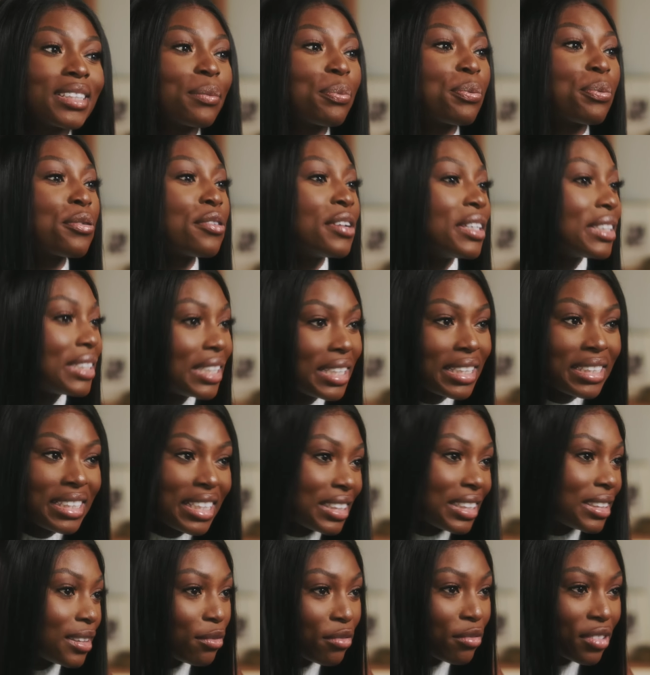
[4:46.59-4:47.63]
a pretty
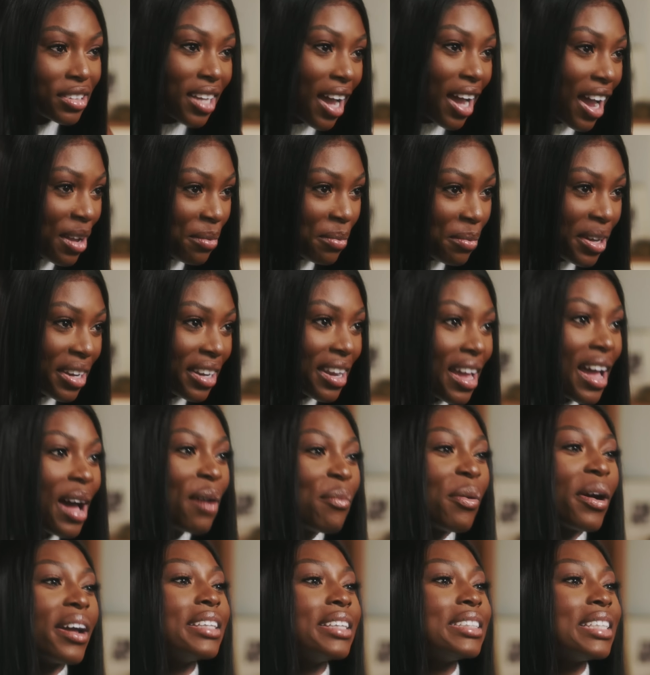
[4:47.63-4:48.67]
decent retirement,
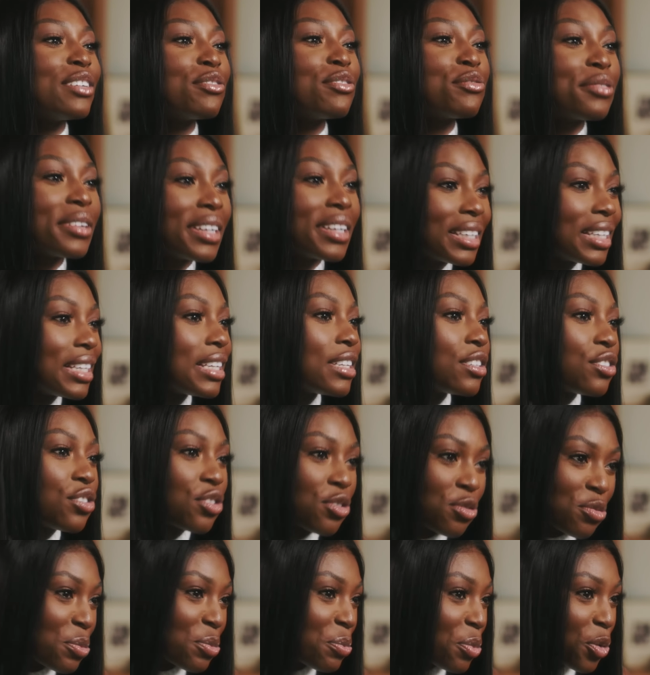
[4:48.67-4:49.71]
but is it really
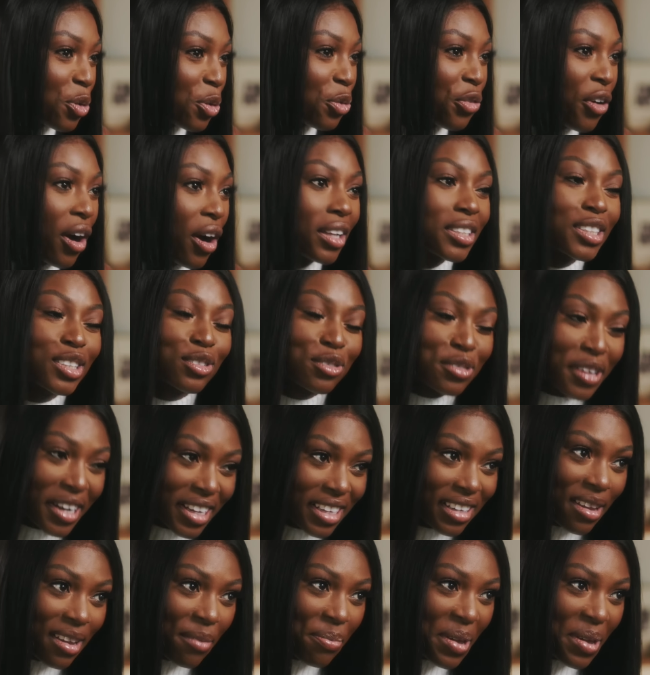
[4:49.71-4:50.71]
doable for us regular